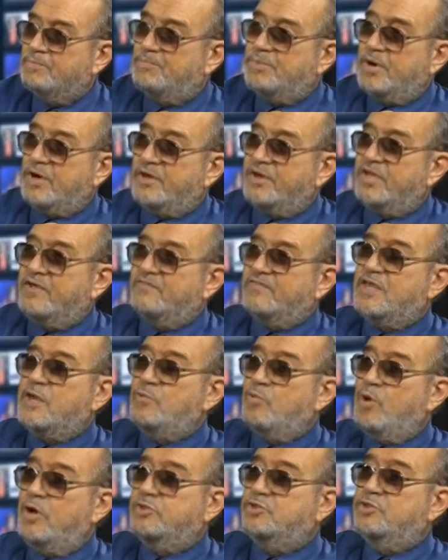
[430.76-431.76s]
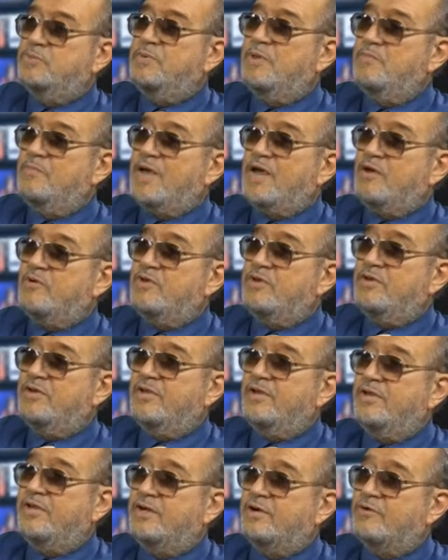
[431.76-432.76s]
But if they want to be
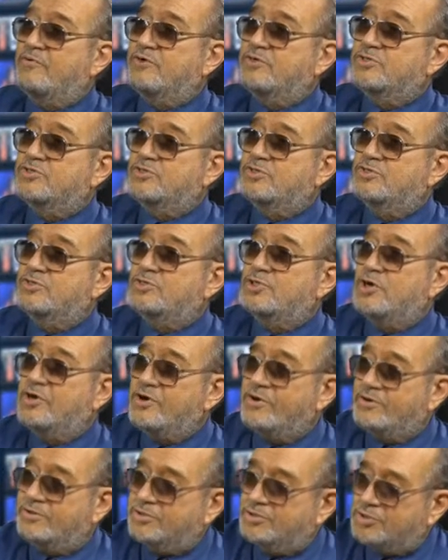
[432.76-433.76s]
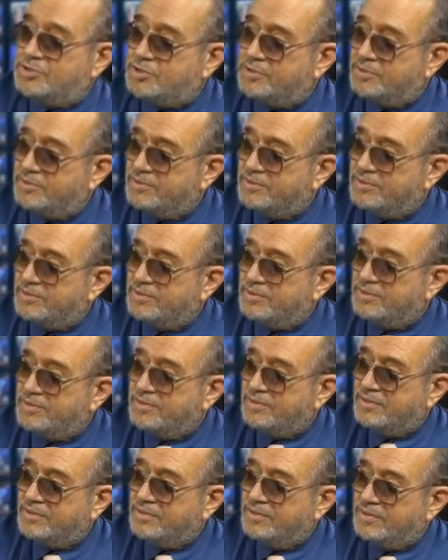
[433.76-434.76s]
married in a Christian church,
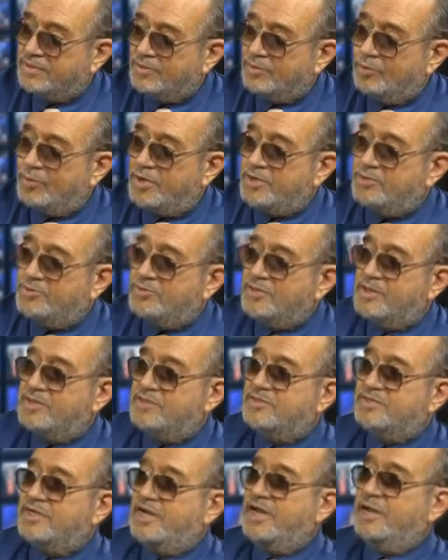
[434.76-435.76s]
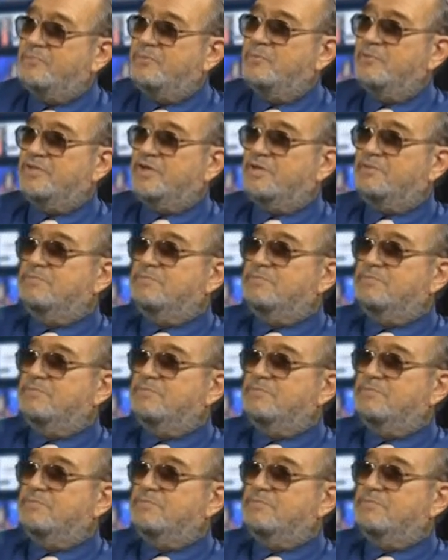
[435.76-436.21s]
what do you think is going to happen with